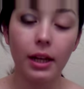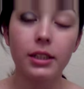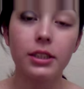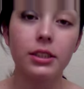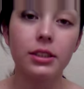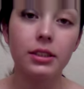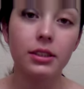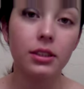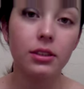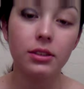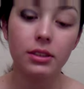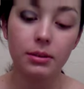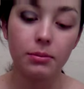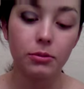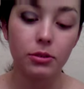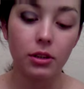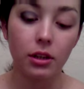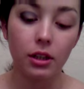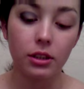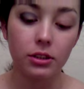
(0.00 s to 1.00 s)
I just use
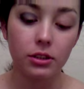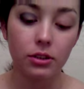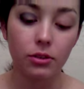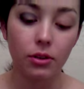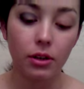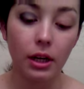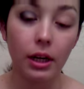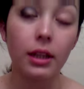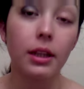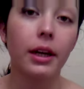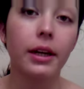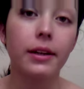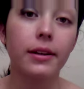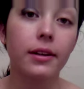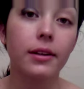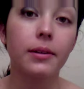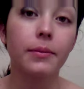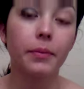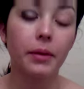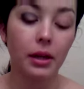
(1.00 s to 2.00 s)
some drugstore
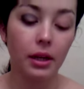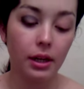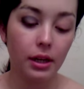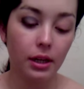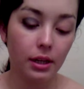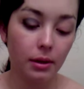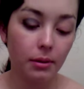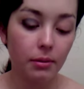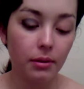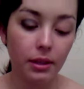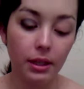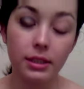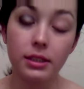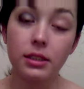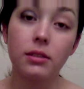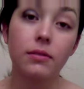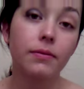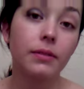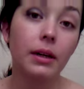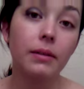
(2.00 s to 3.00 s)
eyeliner,
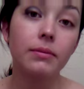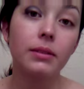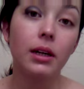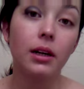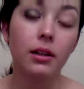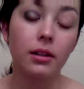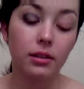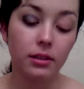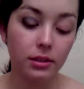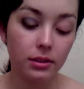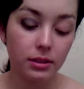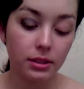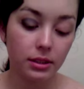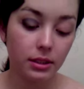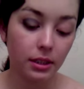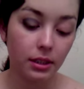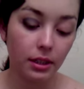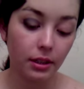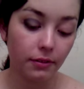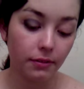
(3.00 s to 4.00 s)
less than $5,
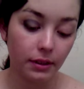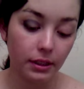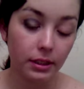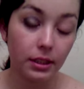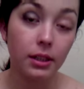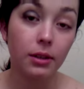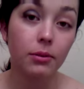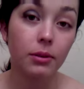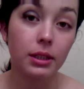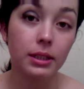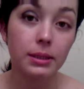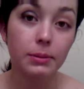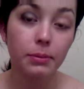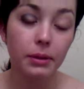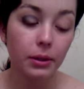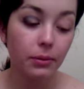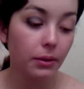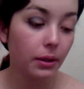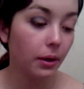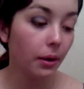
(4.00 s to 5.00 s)
and I find that it works
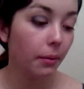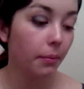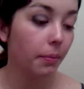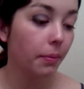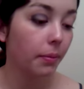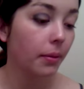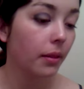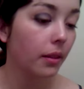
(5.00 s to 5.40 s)
pretty well.